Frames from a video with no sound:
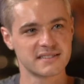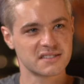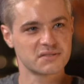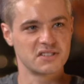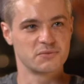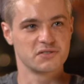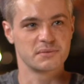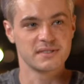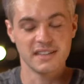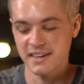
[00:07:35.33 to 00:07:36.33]
That's what I'm really
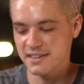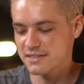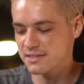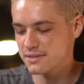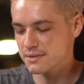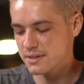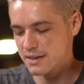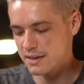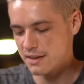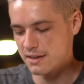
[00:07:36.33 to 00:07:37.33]
relating to.
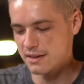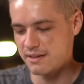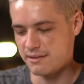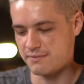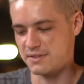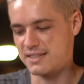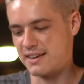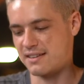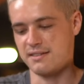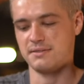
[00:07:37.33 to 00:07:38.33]
For a
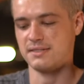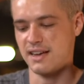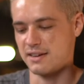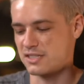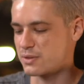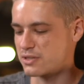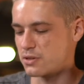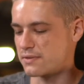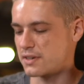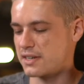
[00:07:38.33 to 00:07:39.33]
second, I switched
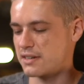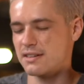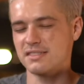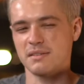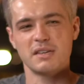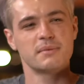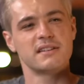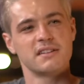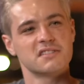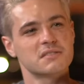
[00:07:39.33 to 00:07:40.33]
over here and I was like, maybe I
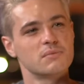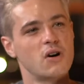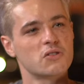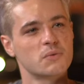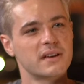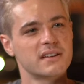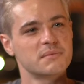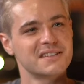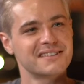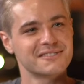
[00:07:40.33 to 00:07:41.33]
need a smaller wing
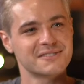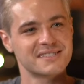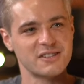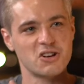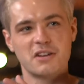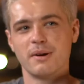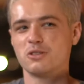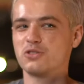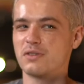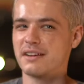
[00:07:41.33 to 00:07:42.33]
because I talk about
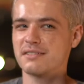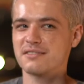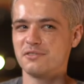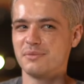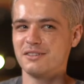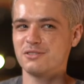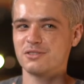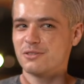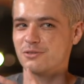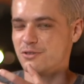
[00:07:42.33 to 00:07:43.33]
strength so much,
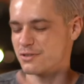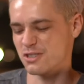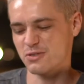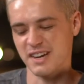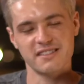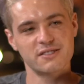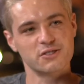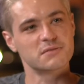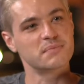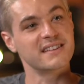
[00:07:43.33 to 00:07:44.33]
so shouldn't the strength
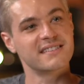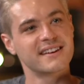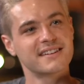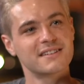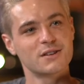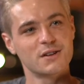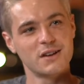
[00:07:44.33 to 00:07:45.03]
just be there?